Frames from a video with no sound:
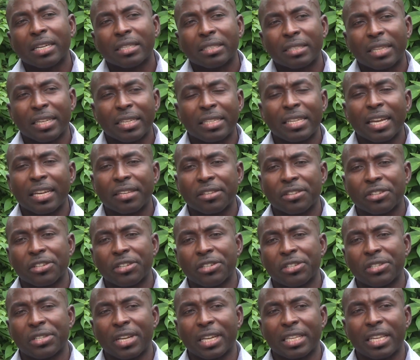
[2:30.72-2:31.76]
These are
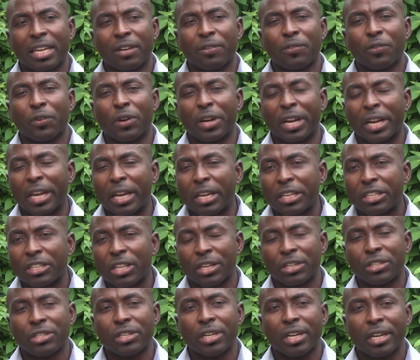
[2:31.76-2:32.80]
skills that are very
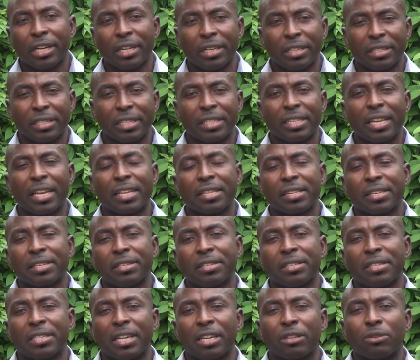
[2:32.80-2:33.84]
essential. These are
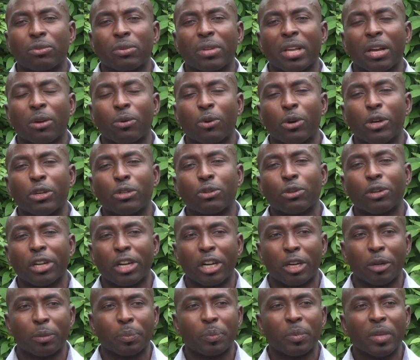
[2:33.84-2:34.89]
skills that are going to
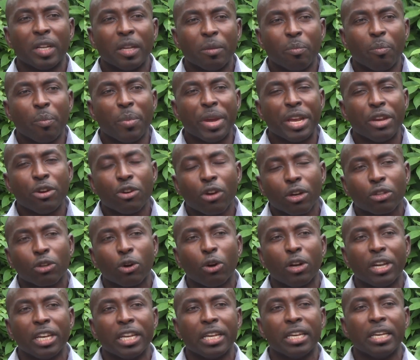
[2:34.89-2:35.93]
help me not
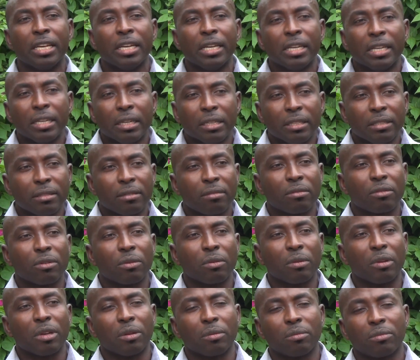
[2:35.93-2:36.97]
only
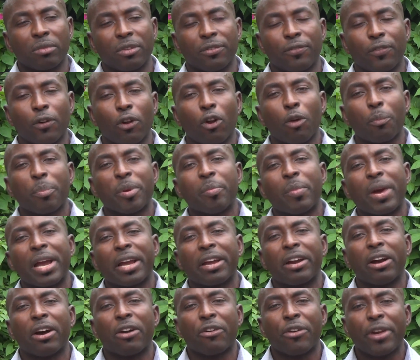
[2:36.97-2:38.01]
develop in my
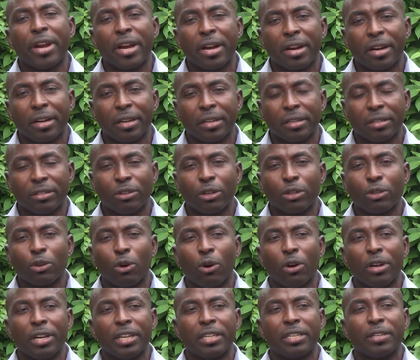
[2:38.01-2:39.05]
career, not
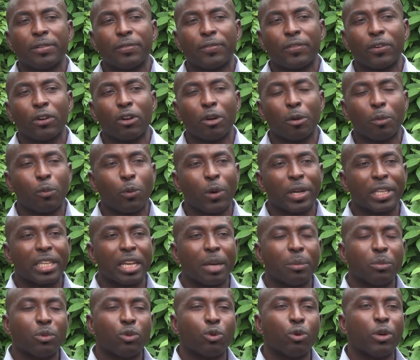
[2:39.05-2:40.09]
only develop what
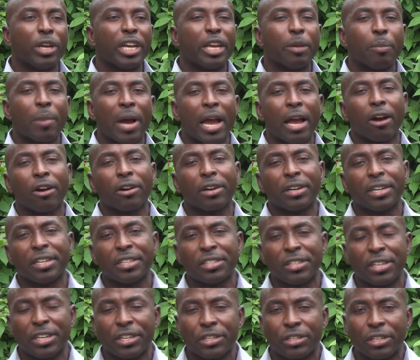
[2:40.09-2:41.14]
I'm doing in my
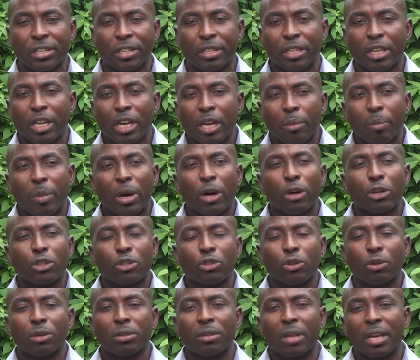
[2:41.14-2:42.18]
organization, but
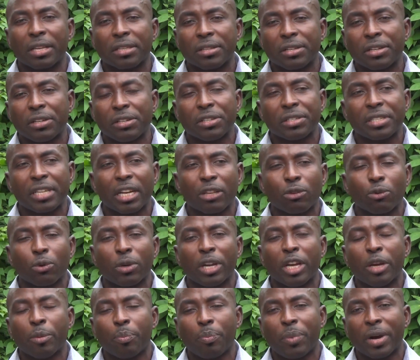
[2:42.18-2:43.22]
also skills that will
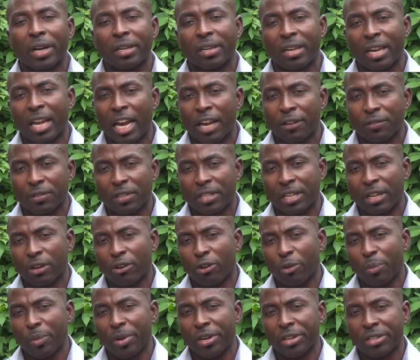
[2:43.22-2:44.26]
impact lives in the
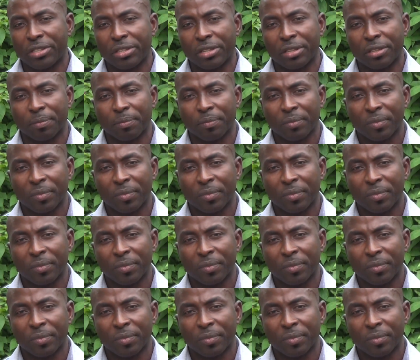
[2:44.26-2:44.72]
community.